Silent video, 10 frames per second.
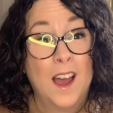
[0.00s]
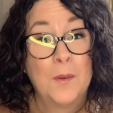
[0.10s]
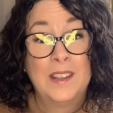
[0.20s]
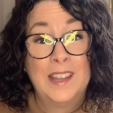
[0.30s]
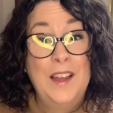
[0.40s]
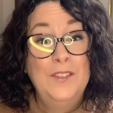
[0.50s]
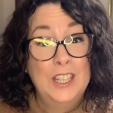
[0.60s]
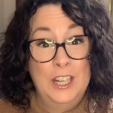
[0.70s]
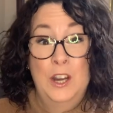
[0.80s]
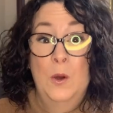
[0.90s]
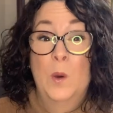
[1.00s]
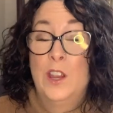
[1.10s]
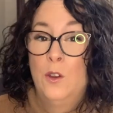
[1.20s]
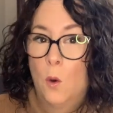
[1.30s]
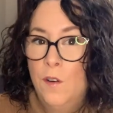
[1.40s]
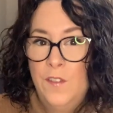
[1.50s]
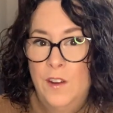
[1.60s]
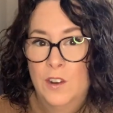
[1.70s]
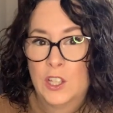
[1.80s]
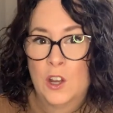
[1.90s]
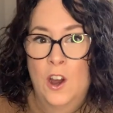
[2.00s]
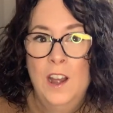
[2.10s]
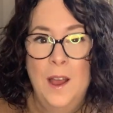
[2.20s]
I would love to know what your favorites are.